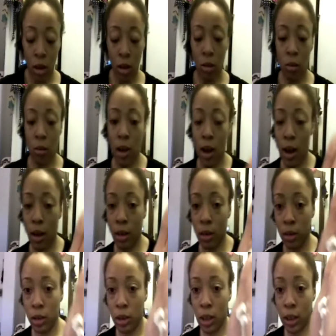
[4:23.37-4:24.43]
Okay,
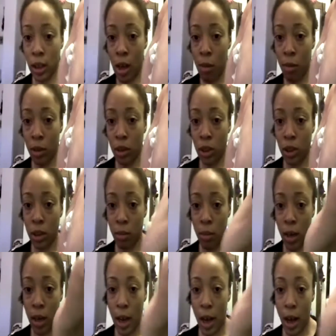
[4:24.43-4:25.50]
so that's how much is in
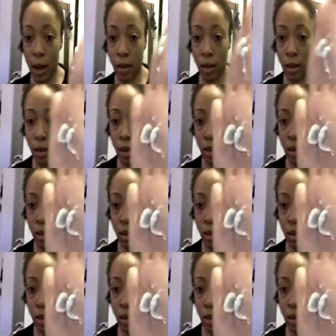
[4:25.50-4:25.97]
my hand.